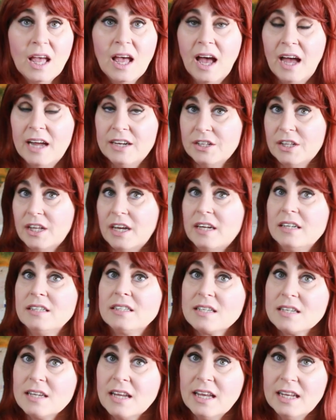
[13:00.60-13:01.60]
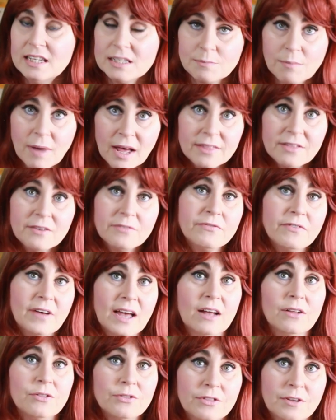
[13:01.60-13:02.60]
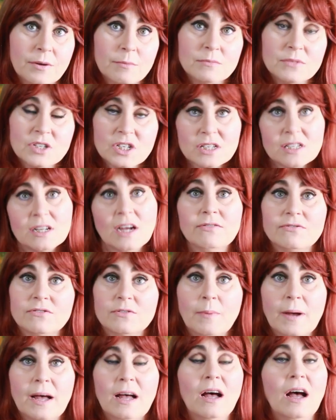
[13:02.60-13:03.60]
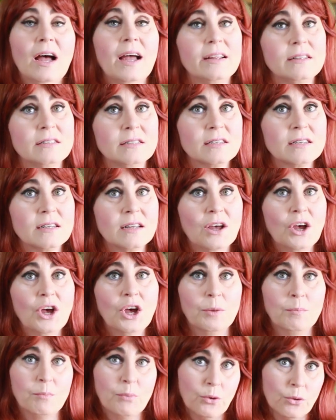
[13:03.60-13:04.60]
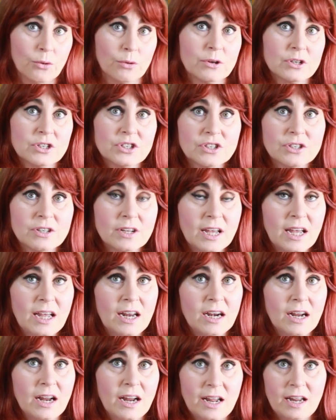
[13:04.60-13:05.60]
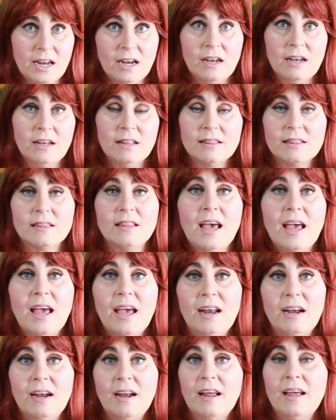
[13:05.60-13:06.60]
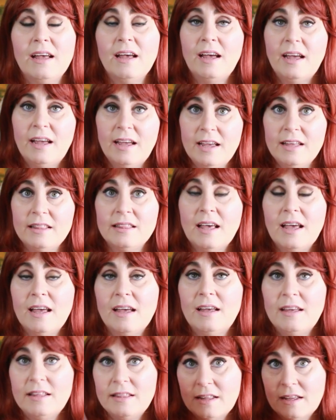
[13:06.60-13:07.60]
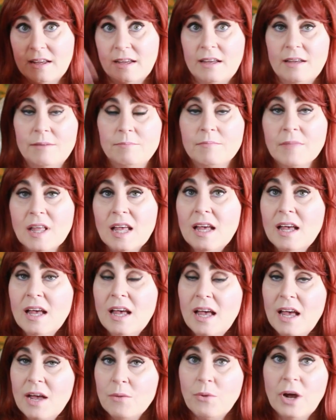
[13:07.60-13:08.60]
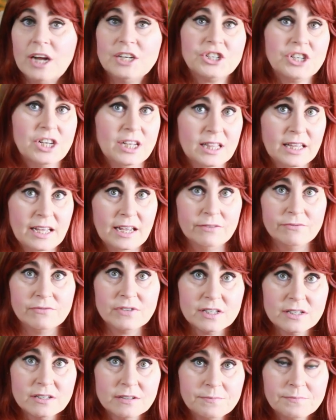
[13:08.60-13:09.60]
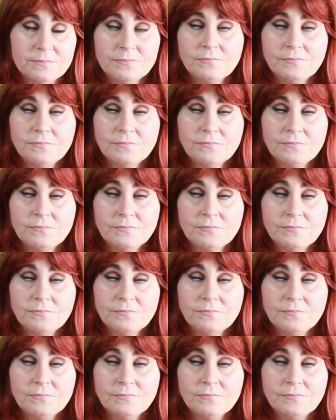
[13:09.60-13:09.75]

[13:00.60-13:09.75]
and that his mother found them stuffed behind her books in the where she lives.